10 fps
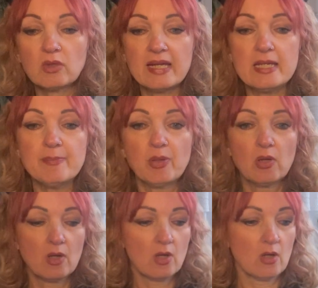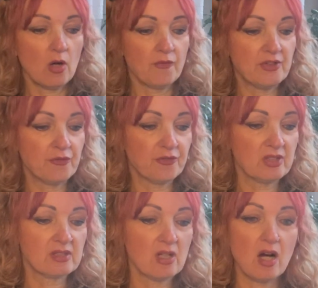heap of different
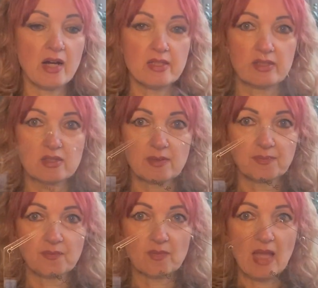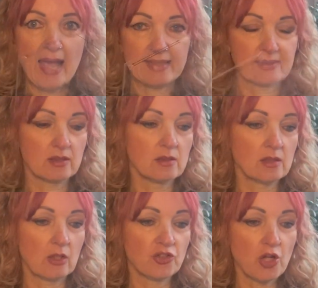sized hexagons,
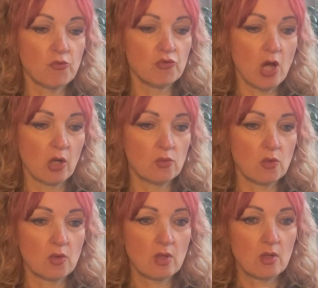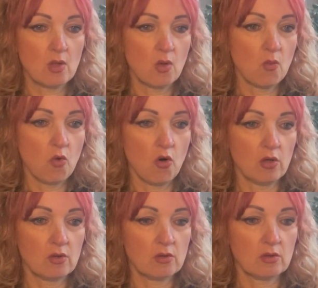and I don't know what
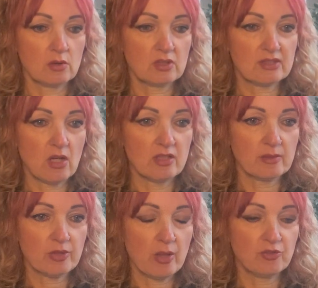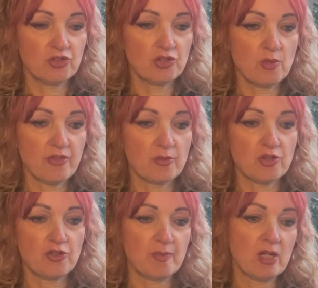size I'm going to do, whether I'm going
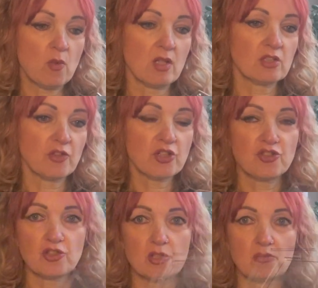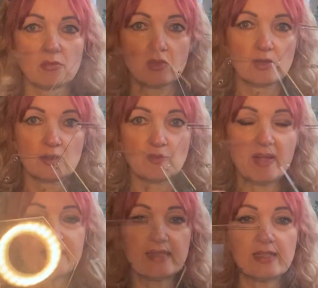to do big ones, or I could do. So
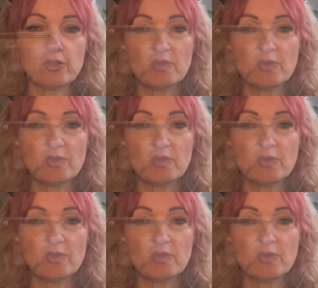basically you